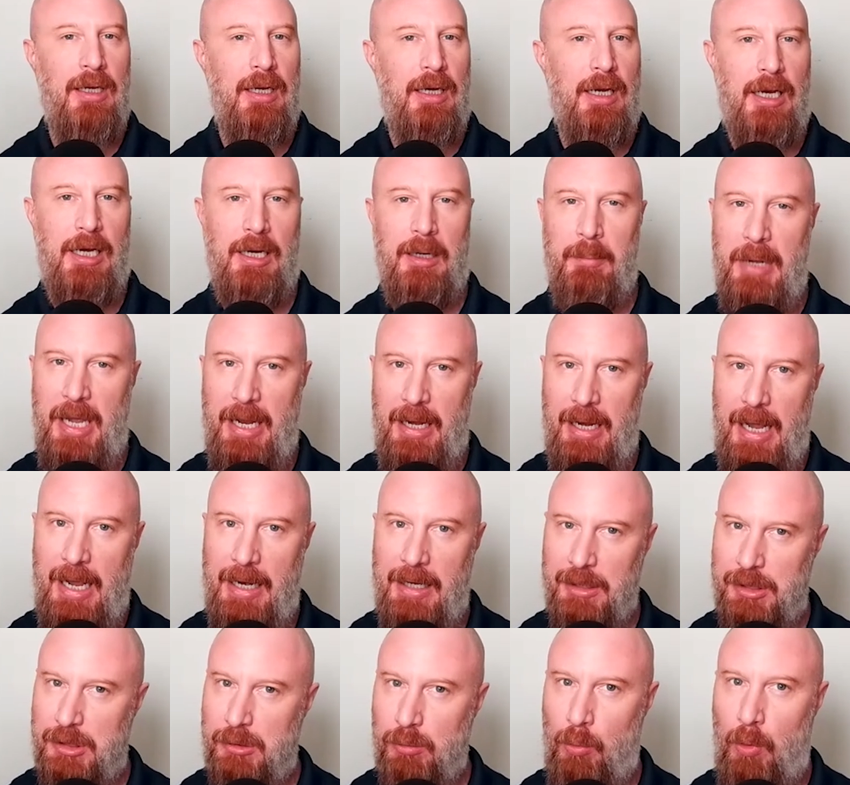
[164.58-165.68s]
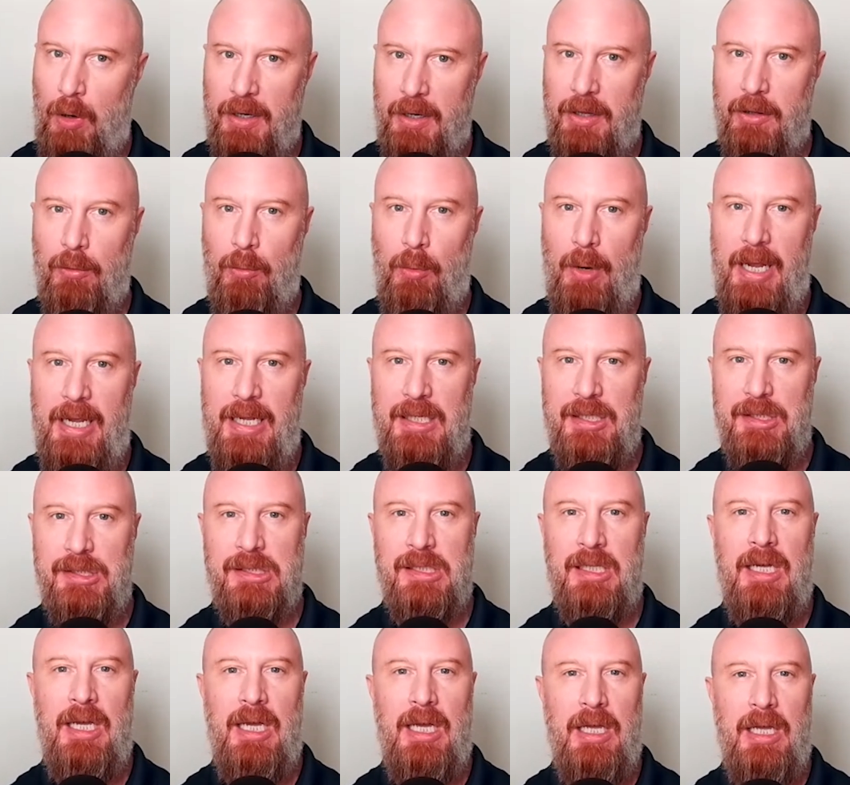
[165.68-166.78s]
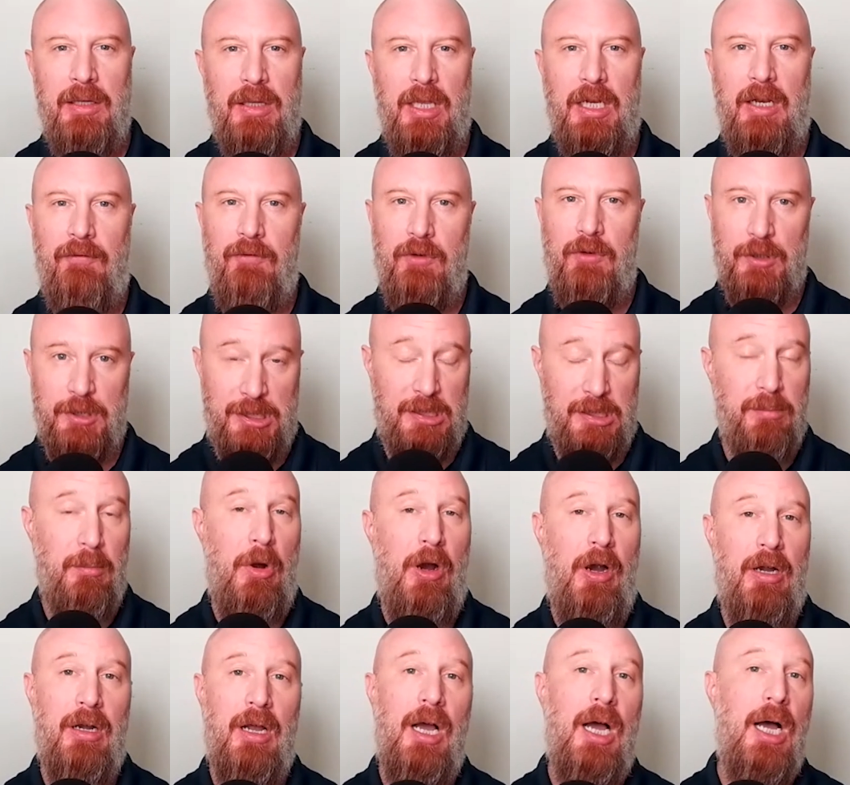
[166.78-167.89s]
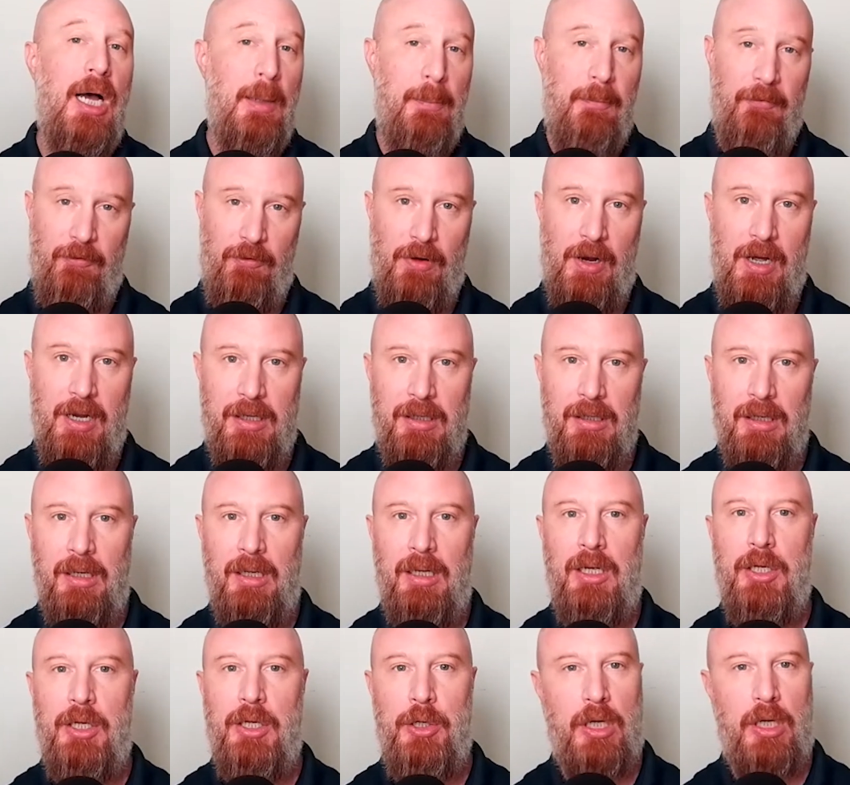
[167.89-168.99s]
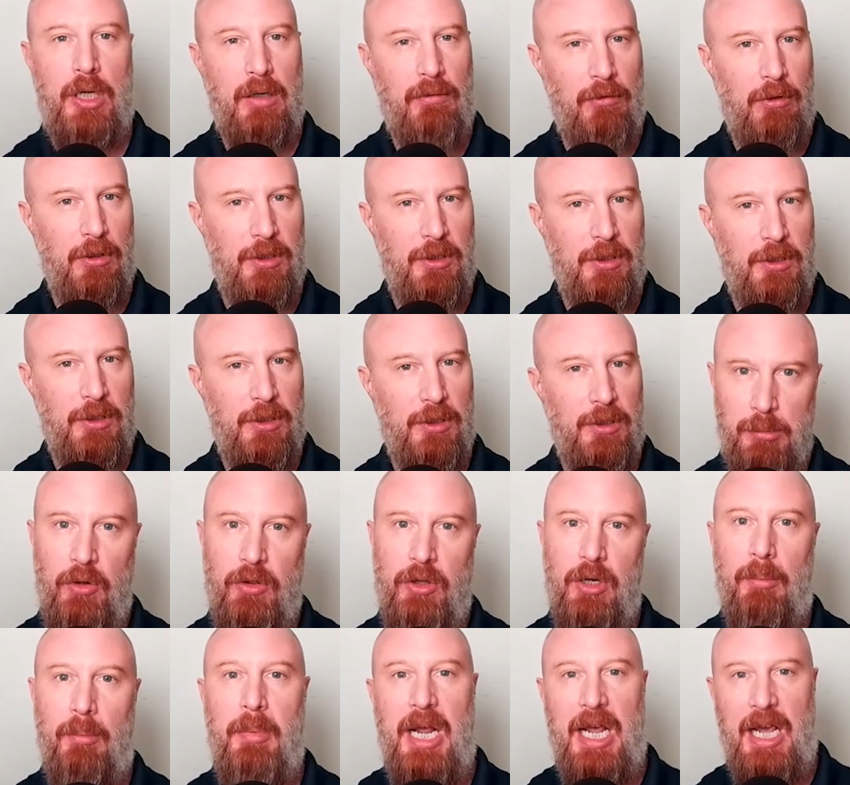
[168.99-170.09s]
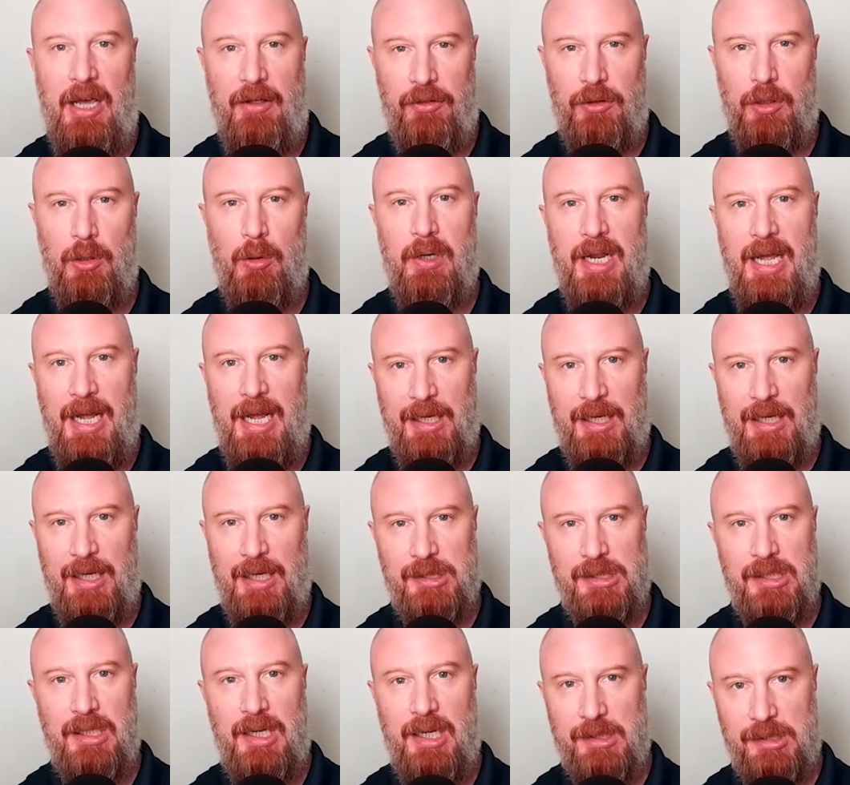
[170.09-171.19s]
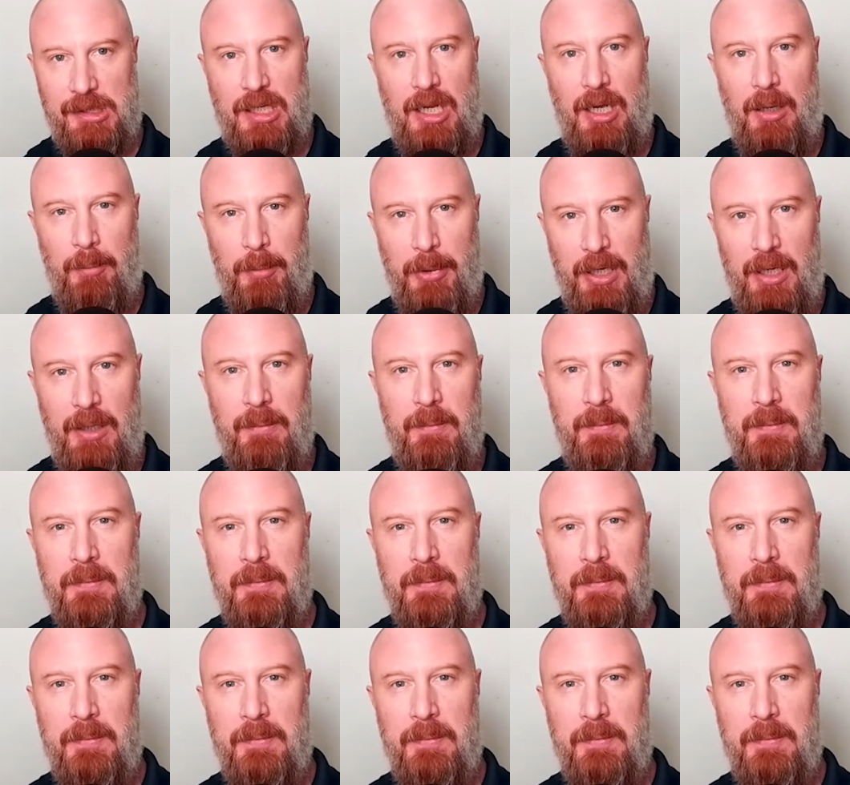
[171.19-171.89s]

Um, and, and it's one of the ways that if you're smart up front, you can really smooth your path to an exit as a company.